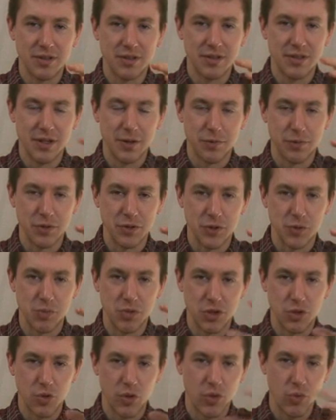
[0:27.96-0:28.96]
difference
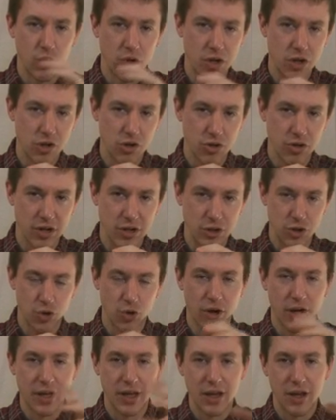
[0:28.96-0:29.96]
between when you're
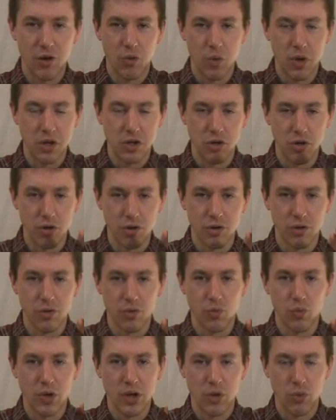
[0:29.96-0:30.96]
enjoying it and
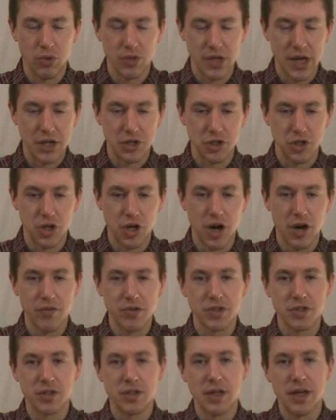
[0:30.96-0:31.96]
when it was actually
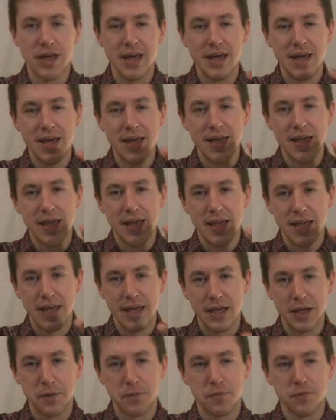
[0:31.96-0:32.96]
harvested,
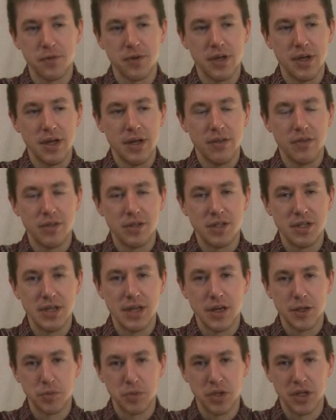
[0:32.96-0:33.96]
if the
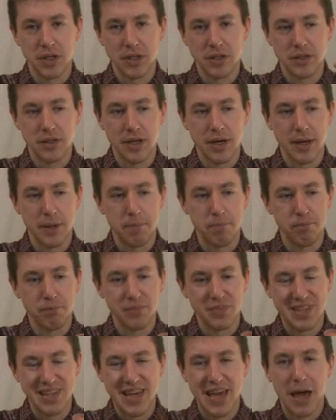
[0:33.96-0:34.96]
tea has been
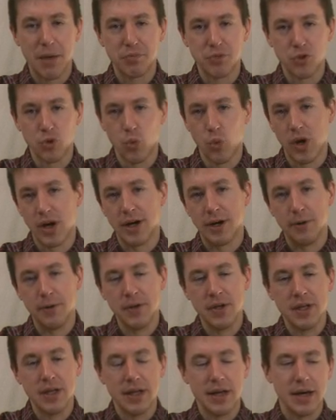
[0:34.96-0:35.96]
kept
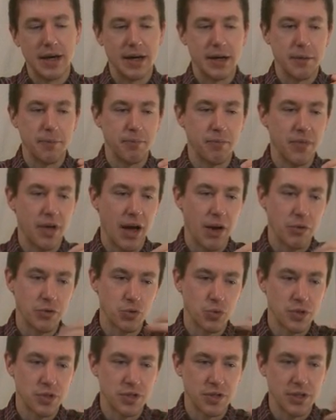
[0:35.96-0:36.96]
well. I was
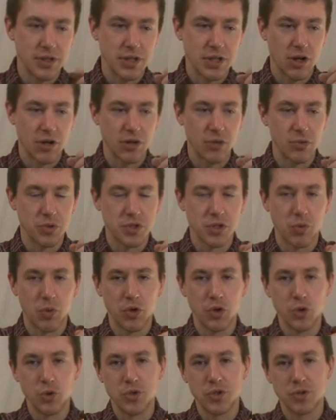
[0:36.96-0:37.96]
recently talking with
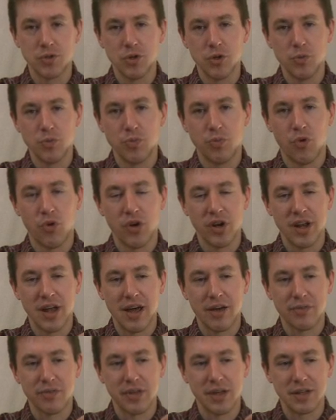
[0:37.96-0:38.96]
someone who pointed
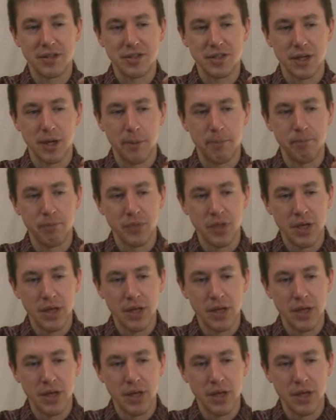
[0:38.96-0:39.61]
out that